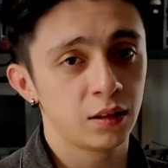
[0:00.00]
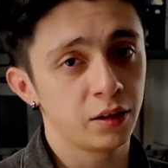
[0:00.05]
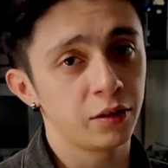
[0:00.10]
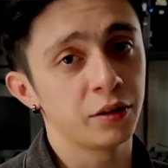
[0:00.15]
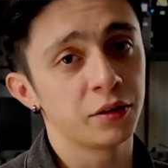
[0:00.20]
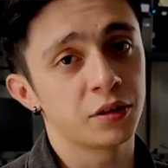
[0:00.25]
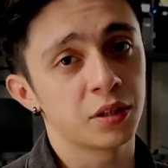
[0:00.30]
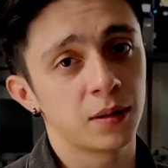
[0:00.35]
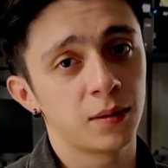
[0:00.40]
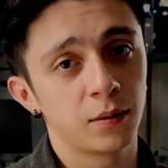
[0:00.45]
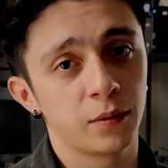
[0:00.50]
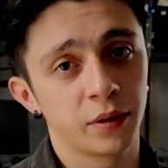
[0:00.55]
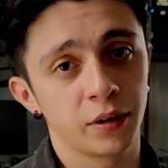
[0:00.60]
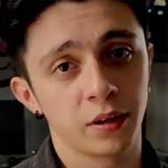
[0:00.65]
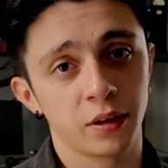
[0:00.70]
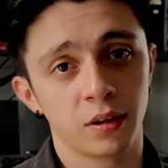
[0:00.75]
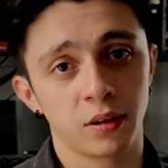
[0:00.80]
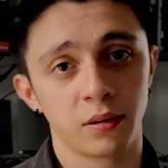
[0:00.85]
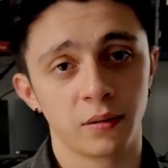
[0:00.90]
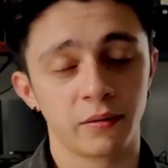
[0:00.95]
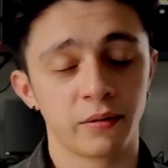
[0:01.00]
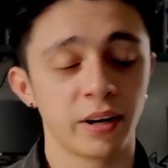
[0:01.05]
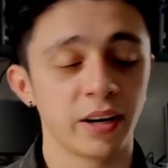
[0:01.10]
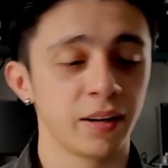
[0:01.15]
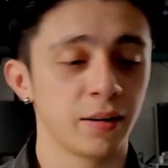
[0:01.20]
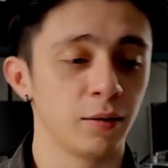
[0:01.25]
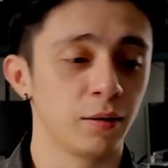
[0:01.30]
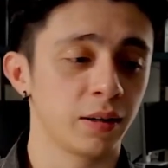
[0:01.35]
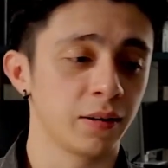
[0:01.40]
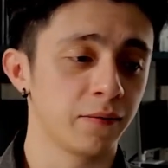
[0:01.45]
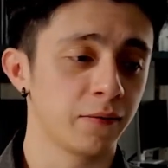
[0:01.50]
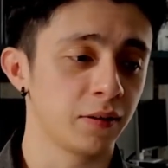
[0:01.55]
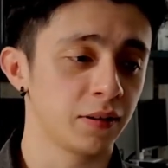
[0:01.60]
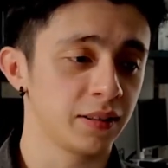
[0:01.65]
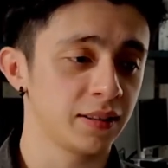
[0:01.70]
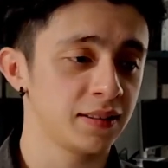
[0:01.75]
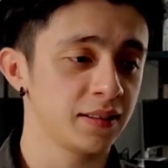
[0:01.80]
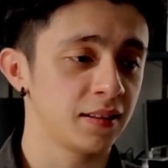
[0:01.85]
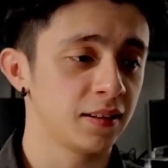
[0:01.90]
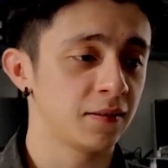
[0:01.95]
You know you're in trouble when you're on Reddit looking for
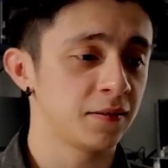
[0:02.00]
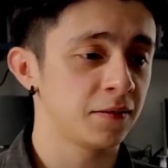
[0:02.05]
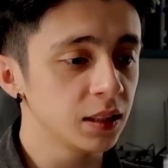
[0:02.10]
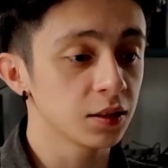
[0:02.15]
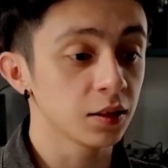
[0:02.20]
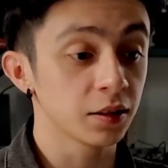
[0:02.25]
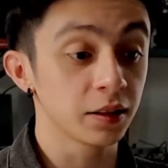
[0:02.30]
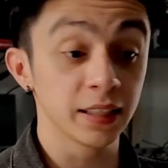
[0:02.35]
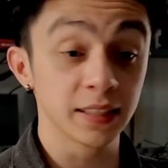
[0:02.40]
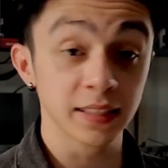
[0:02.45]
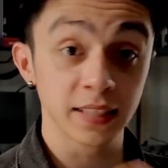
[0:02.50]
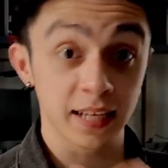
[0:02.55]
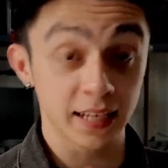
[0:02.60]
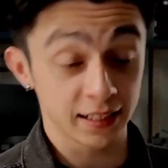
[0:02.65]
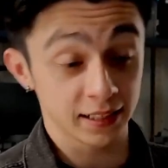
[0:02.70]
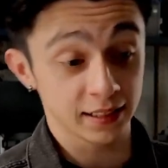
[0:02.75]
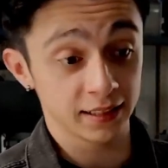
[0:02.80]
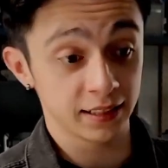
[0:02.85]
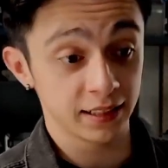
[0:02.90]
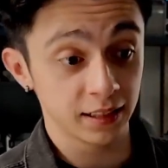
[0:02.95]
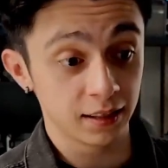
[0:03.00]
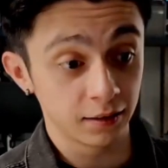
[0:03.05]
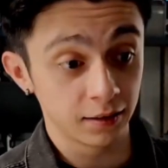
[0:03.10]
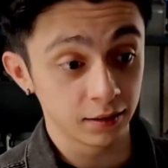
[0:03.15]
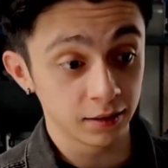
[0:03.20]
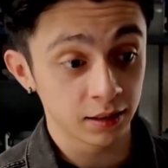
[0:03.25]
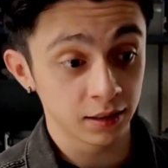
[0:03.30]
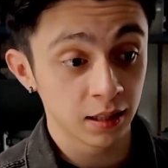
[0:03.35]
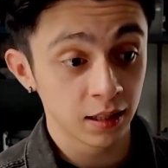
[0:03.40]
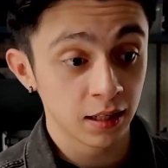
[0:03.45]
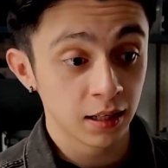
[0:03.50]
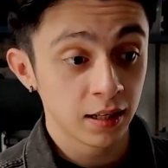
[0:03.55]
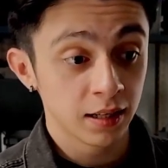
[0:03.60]
this stuff. So these guys, he goes,